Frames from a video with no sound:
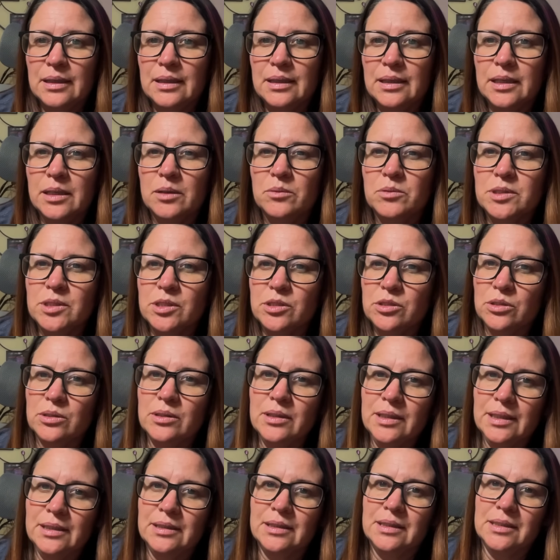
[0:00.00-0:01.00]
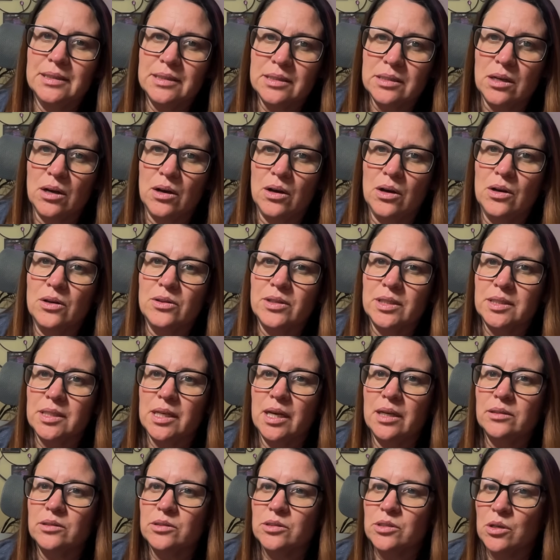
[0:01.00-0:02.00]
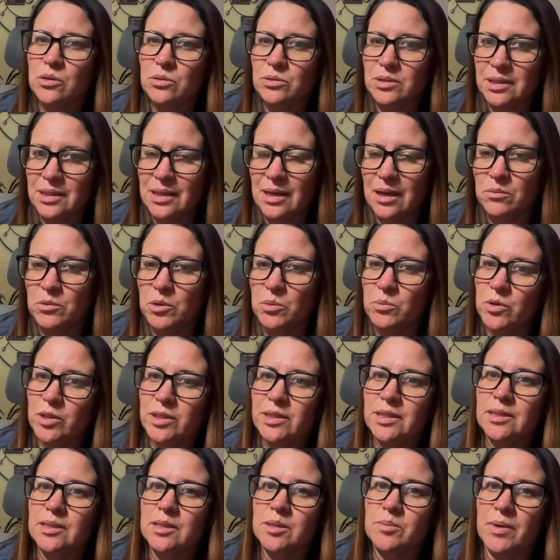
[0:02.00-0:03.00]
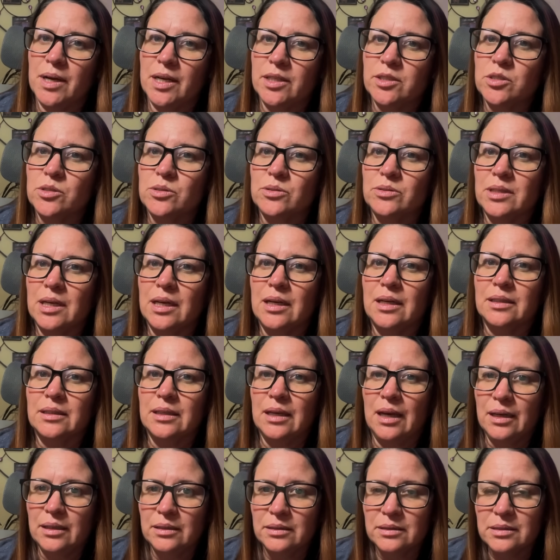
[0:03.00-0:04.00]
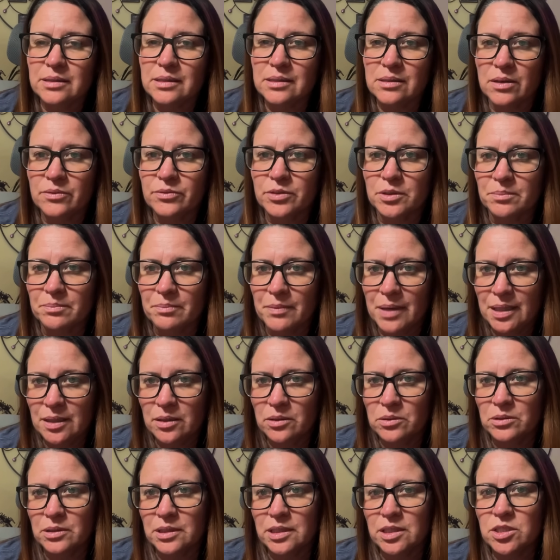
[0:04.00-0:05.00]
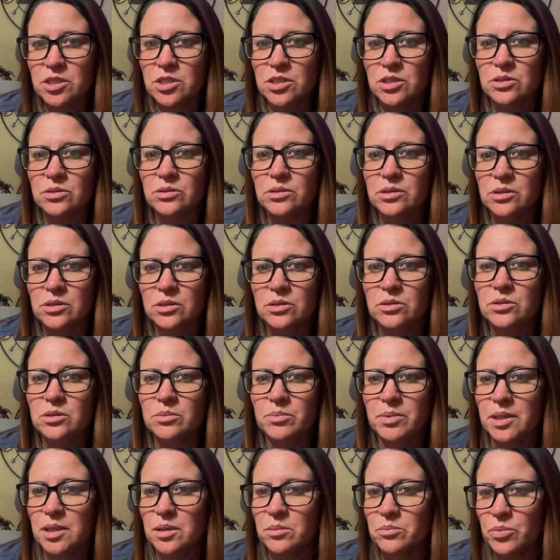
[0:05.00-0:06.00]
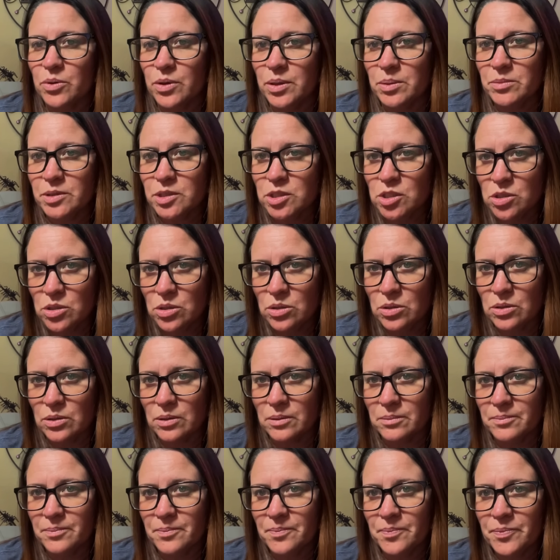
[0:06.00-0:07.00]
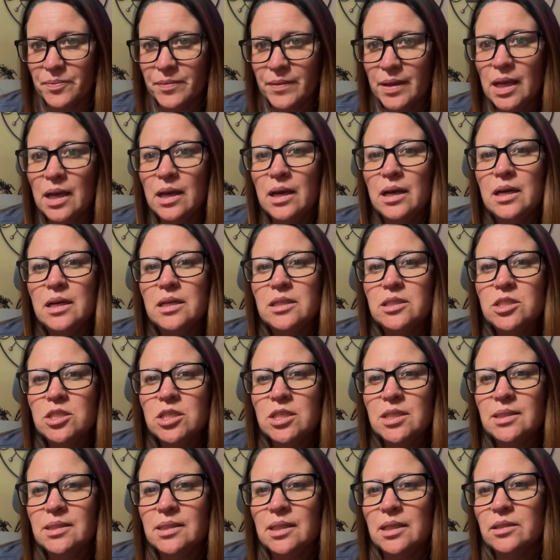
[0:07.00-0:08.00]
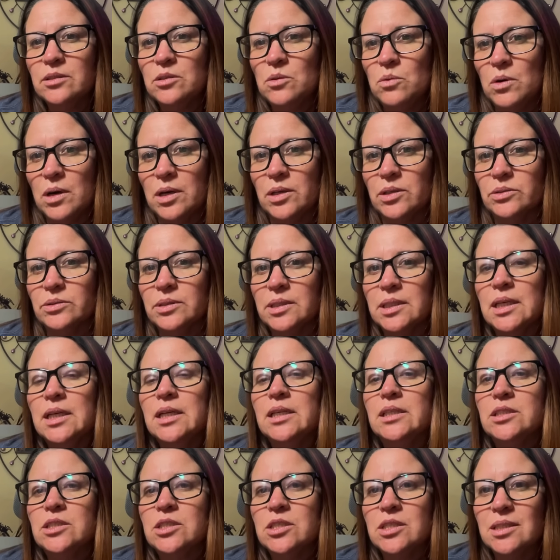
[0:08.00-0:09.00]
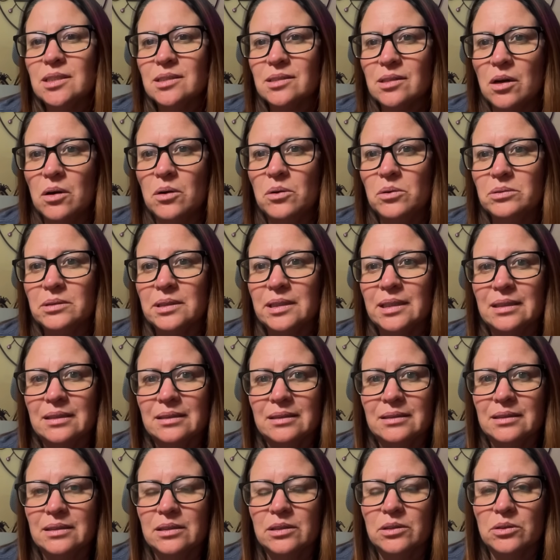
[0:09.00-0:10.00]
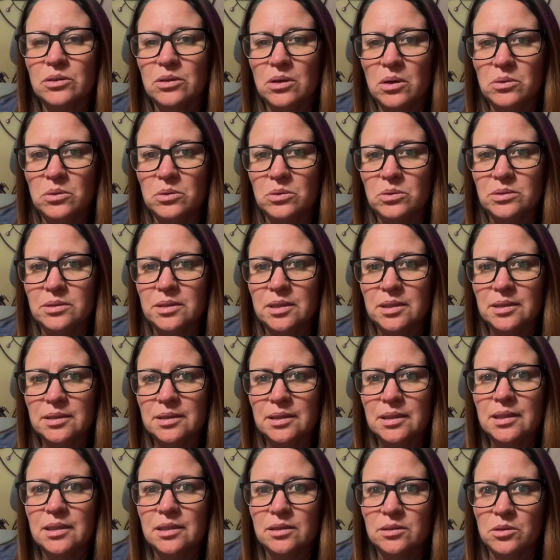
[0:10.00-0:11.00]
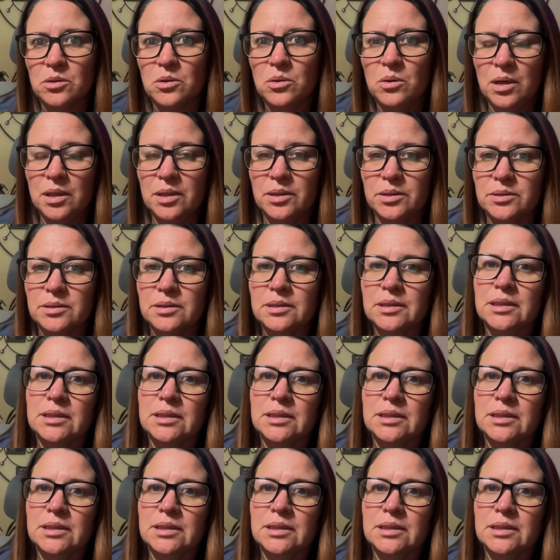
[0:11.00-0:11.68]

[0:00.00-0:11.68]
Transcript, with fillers: It was during this call that Taylor told the 911 dispatcher that Caelyn suffered medical issues due to being premature. She said, quote, she is only a year old, end quote.